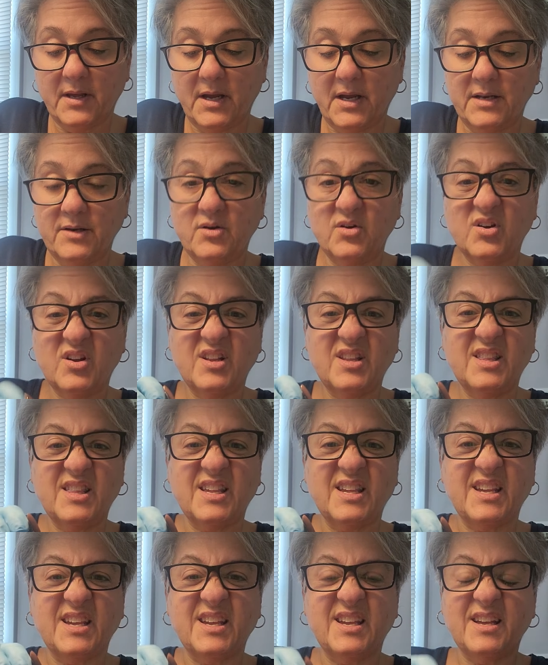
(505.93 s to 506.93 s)
You can
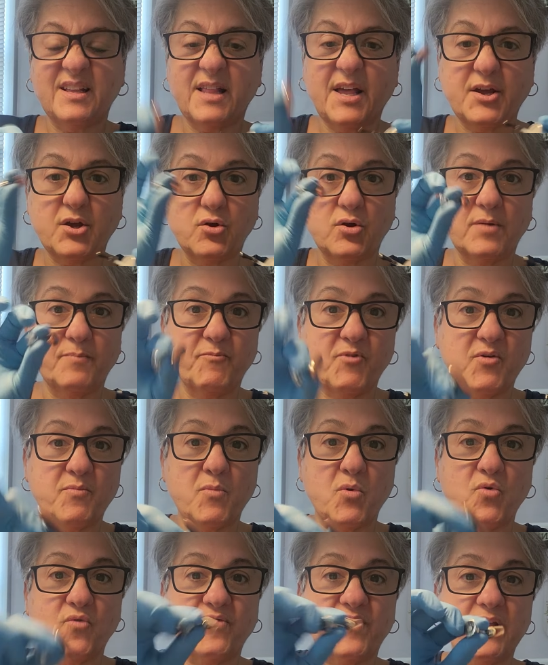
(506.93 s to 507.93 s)
see, like, you can
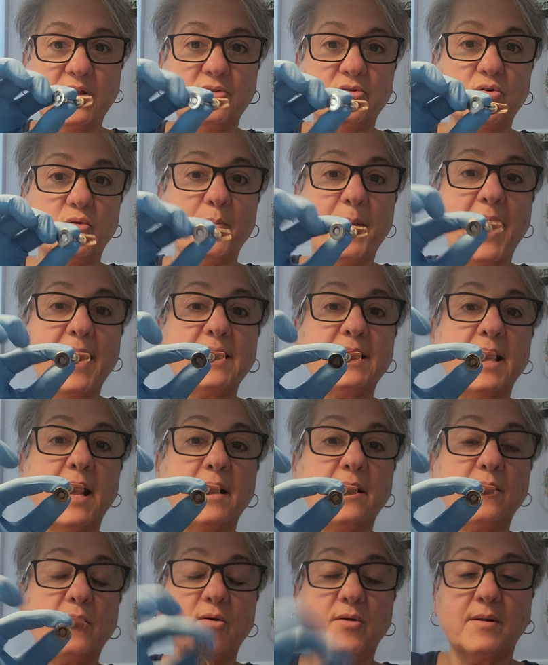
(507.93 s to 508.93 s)
remove these, they're
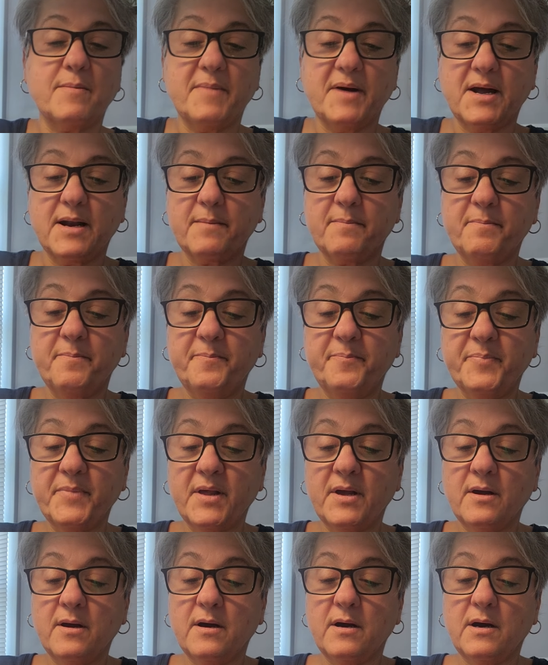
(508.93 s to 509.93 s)
magnetic on the bottom.
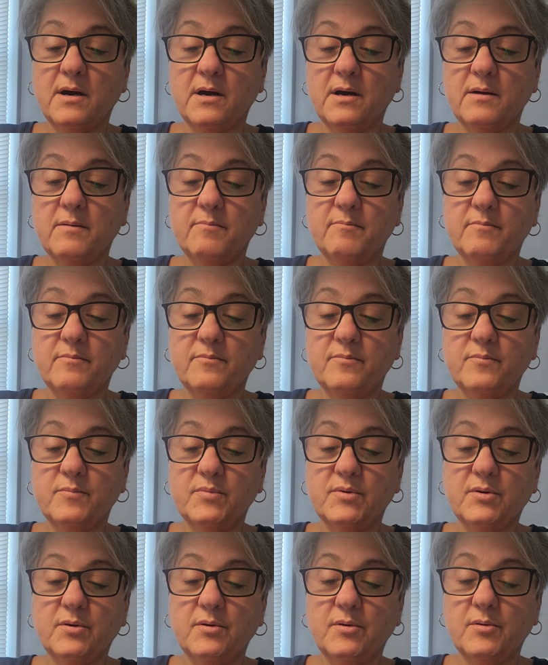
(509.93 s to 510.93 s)

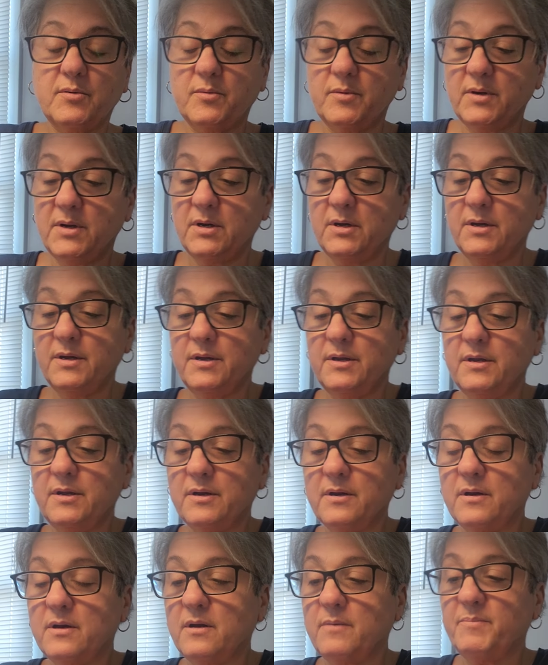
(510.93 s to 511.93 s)
So you
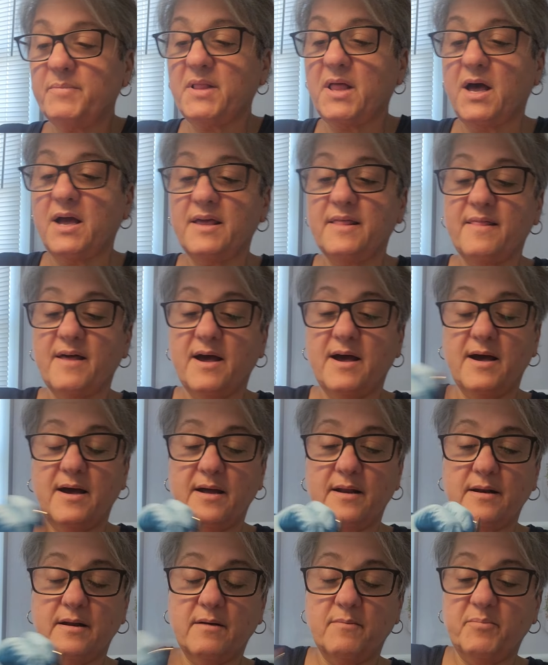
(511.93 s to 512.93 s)
can apply
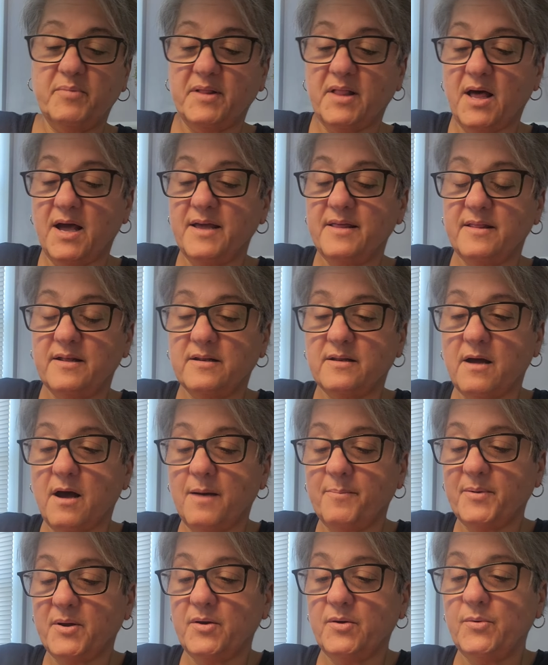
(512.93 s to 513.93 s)
that, apply the
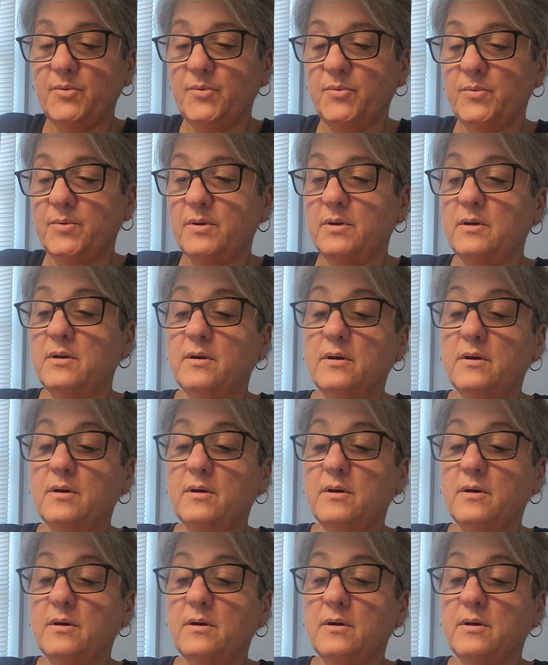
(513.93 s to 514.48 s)
top coat,